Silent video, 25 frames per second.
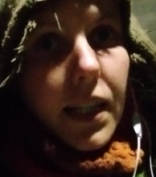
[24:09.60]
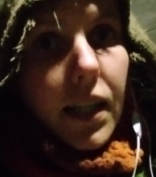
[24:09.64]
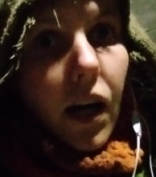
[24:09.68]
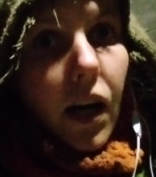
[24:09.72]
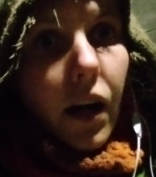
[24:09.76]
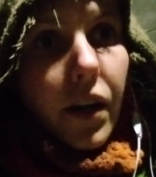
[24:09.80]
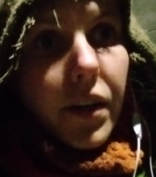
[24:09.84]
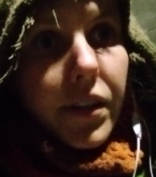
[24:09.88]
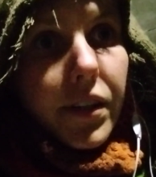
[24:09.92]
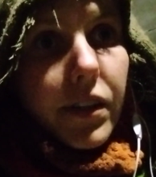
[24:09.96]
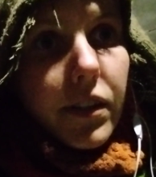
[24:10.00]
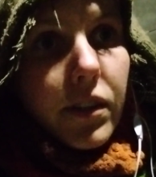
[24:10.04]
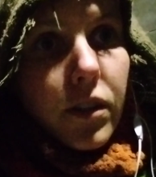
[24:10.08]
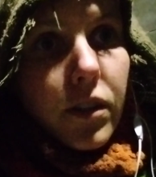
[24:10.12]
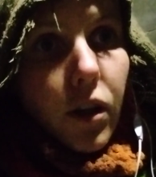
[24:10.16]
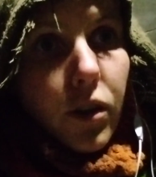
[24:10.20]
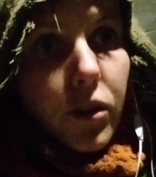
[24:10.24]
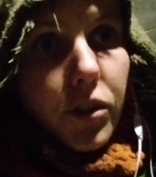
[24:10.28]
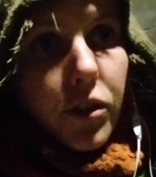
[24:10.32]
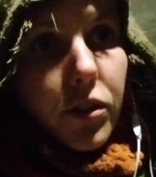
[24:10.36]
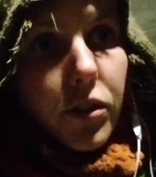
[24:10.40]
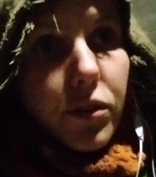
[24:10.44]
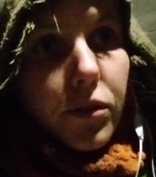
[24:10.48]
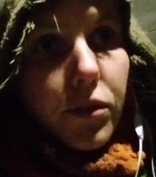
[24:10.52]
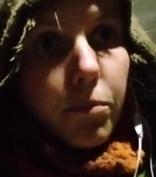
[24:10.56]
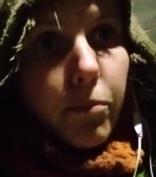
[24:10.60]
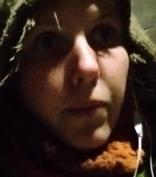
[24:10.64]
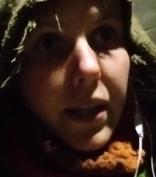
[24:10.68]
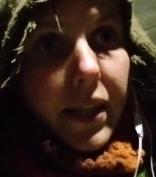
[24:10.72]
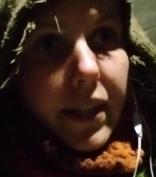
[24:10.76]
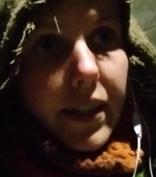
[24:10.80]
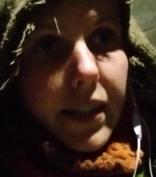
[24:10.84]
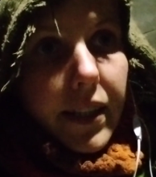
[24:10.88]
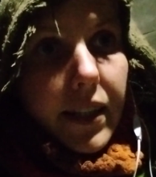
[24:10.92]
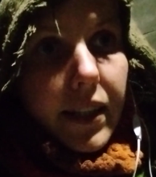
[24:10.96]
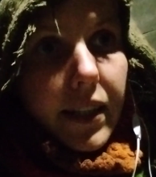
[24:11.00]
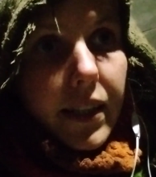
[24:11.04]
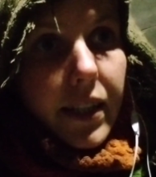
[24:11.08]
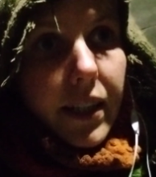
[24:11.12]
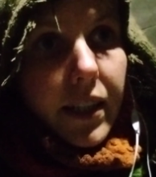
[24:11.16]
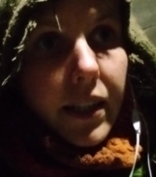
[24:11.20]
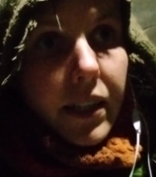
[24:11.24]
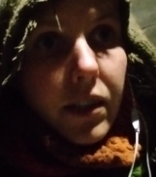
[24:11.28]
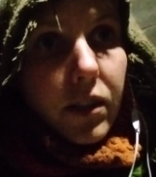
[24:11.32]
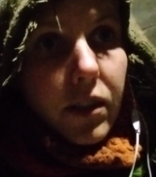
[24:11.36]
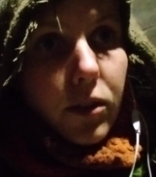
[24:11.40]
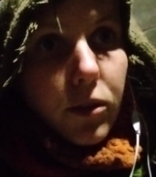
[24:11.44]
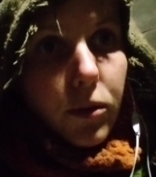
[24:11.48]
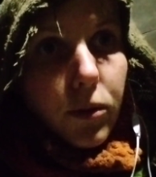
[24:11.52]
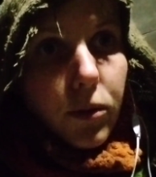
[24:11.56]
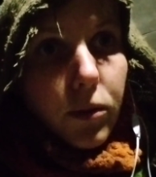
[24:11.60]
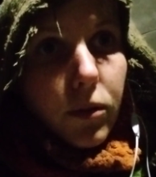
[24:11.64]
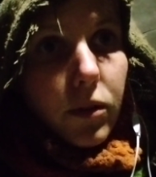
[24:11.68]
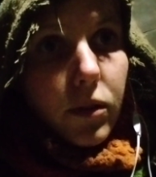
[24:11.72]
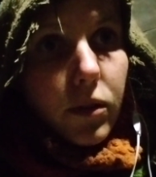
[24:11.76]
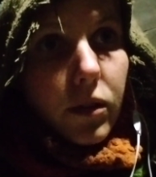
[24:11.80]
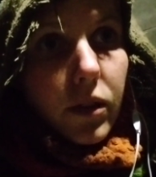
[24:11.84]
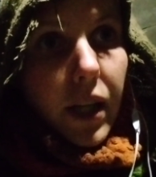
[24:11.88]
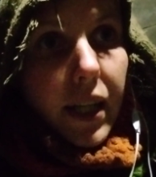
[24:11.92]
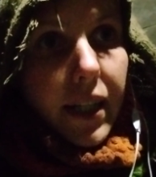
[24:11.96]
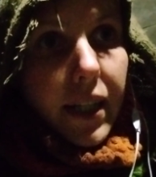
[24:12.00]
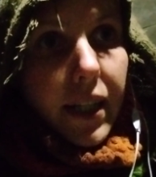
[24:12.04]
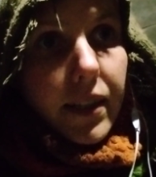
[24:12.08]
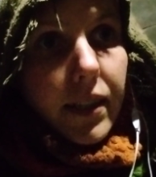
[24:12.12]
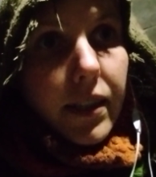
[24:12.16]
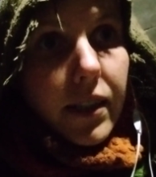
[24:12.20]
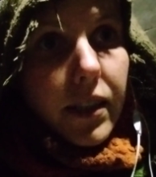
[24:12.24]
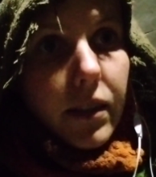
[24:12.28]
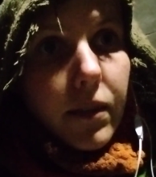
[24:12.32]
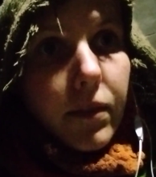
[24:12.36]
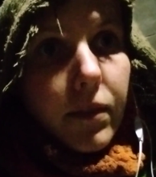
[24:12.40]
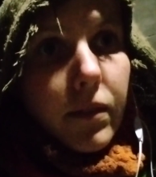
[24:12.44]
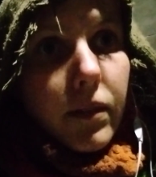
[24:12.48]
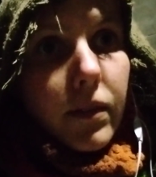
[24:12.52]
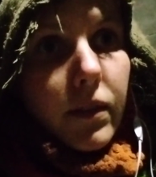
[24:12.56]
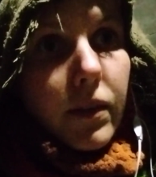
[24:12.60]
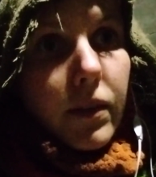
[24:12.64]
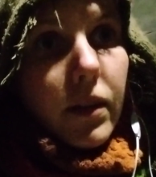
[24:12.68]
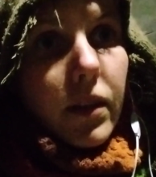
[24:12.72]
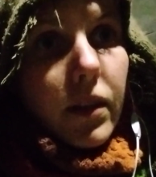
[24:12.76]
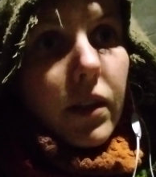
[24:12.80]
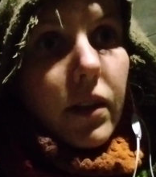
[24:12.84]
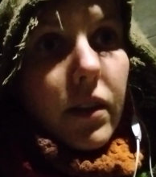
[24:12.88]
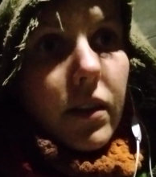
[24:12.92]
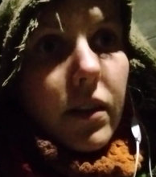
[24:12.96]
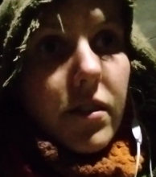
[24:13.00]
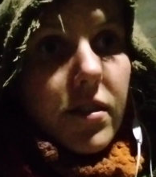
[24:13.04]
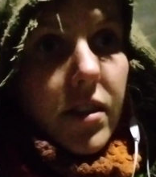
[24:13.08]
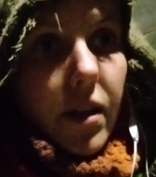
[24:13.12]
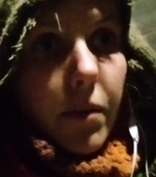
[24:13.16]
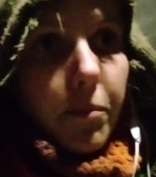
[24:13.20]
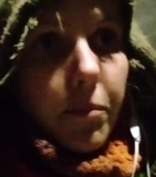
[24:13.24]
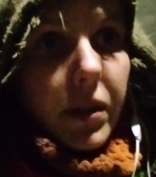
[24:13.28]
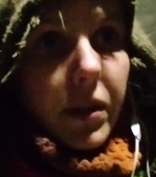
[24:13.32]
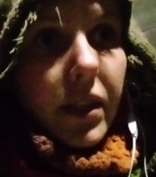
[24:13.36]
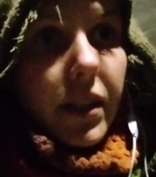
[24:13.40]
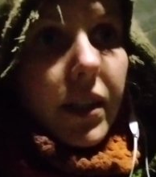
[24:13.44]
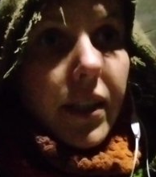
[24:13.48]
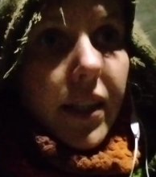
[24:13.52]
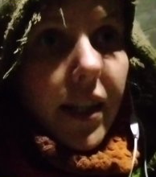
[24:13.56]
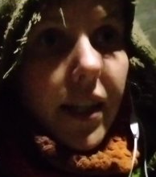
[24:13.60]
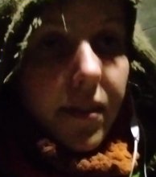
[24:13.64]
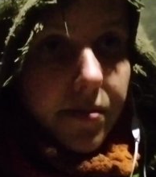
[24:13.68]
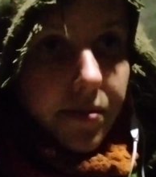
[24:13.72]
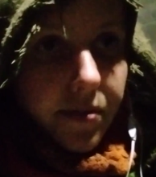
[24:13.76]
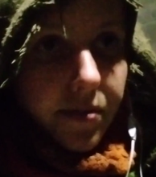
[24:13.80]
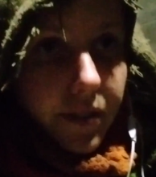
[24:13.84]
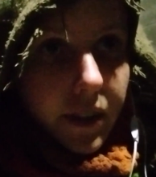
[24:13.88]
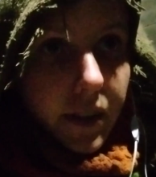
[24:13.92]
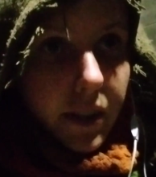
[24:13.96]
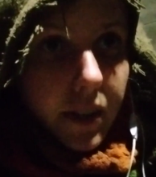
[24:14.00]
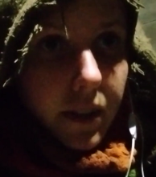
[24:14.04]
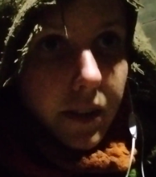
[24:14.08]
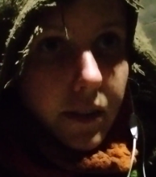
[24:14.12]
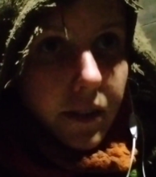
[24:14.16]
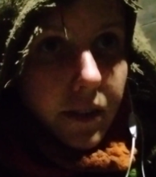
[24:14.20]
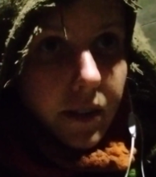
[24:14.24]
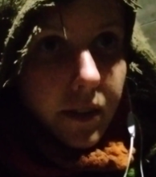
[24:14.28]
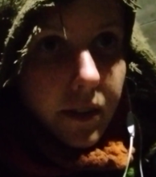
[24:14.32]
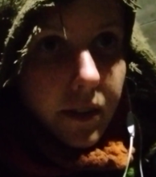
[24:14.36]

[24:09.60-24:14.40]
are not making into like something definite.